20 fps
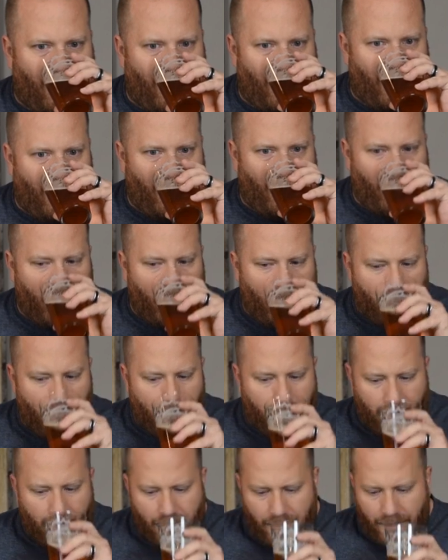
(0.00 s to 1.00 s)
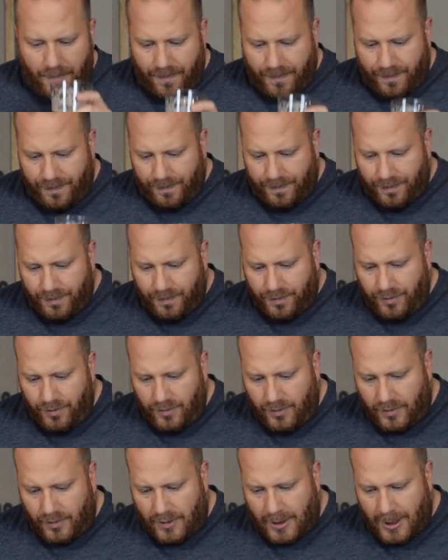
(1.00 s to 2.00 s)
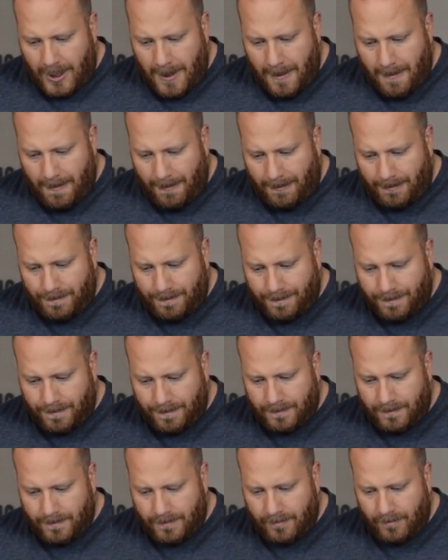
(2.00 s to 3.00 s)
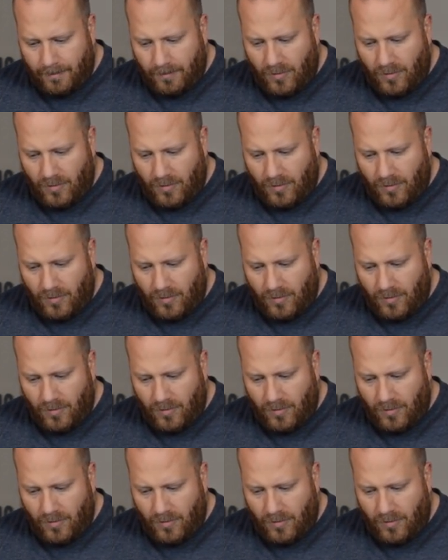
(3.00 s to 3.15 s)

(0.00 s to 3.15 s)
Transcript: (no one is talking)